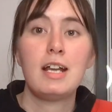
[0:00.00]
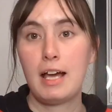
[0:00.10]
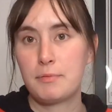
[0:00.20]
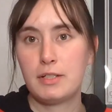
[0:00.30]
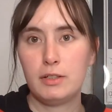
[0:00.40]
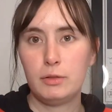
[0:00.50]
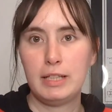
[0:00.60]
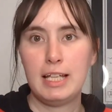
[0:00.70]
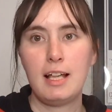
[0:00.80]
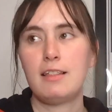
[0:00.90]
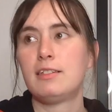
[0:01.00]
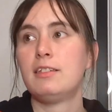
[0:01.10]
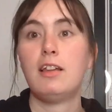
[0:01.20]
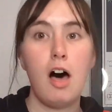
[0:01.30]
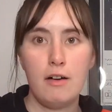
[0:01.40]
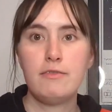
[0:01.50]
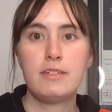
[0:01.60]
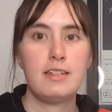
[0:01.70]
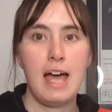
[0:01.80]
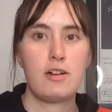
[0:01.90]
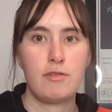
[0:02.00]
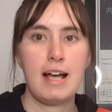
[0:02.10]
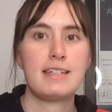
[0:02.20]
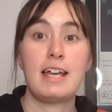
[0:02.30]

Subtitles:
I absolutely loved that dress,